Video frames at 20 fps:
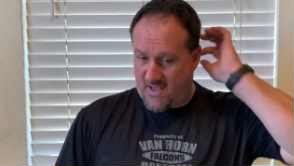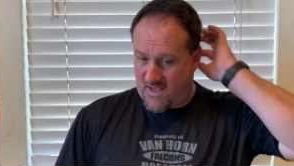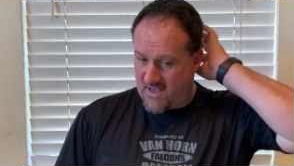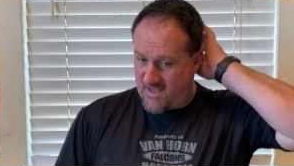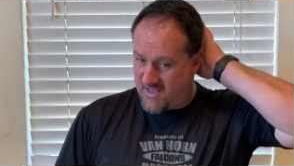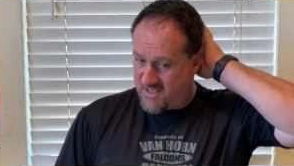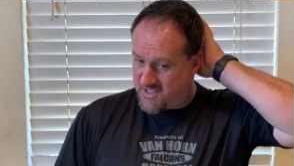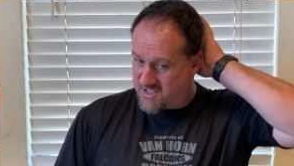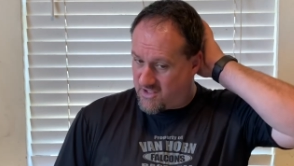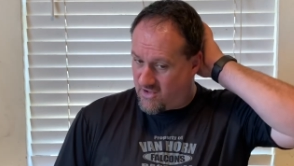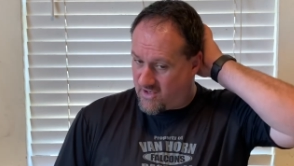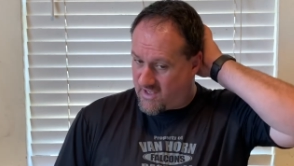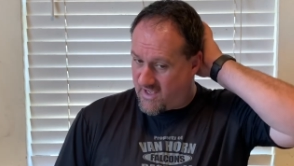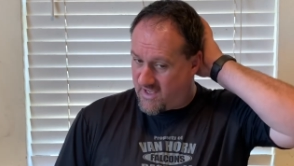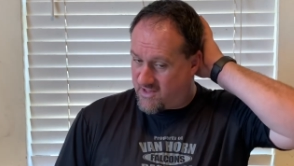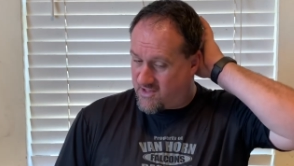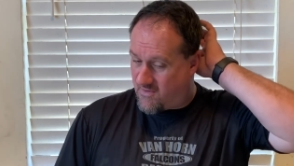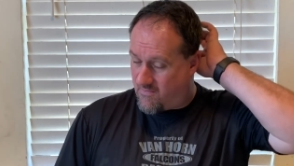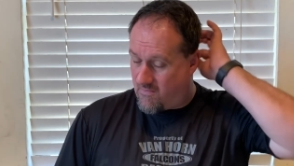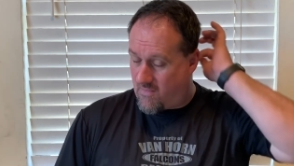is looking
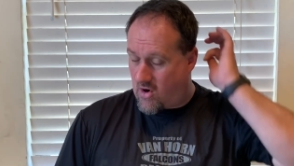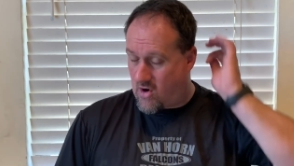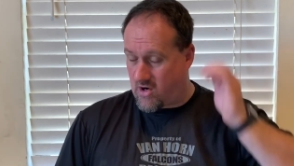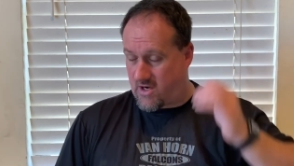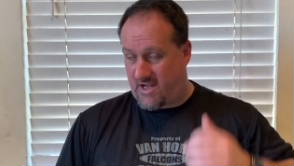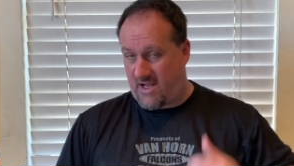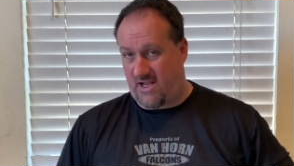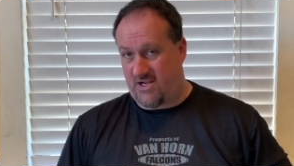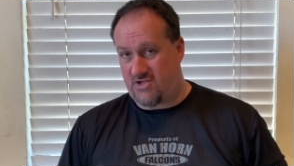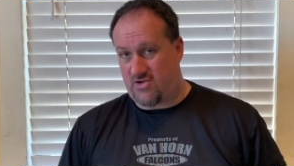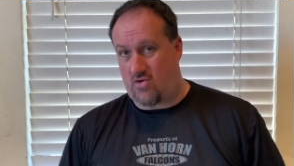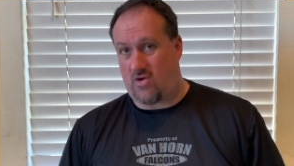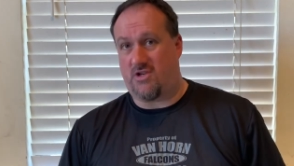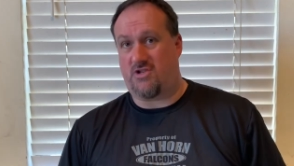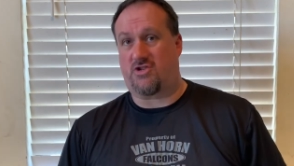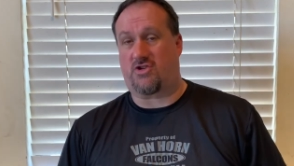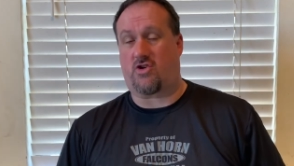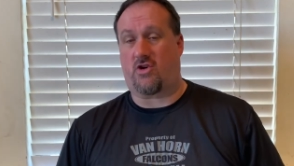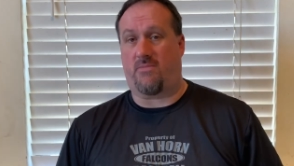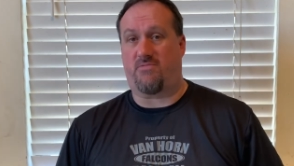at the markings or
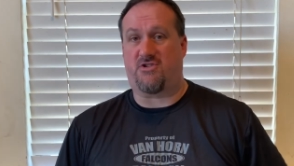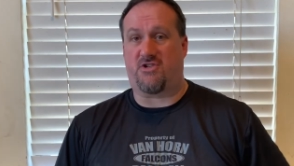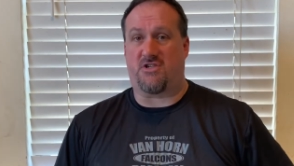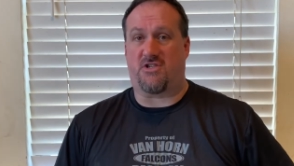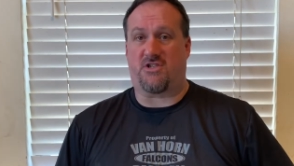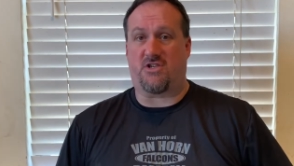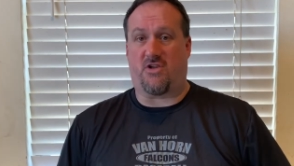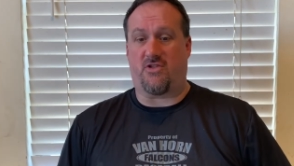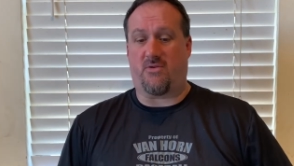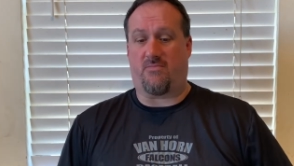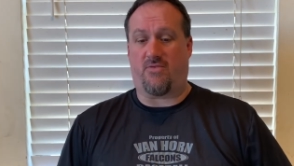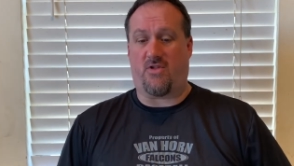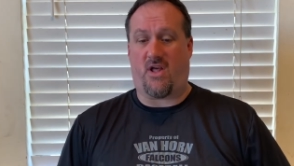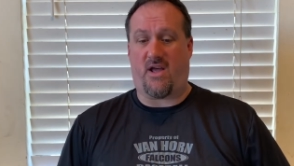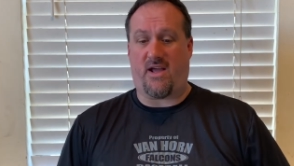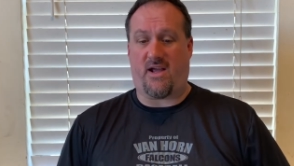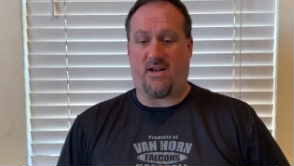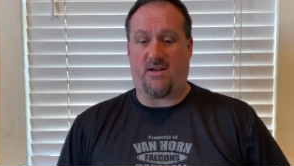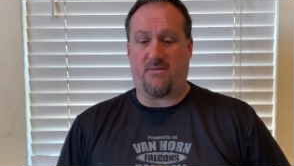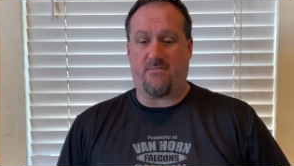inscriptions on the
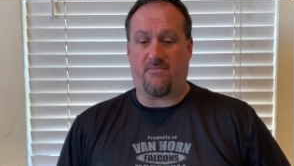plane.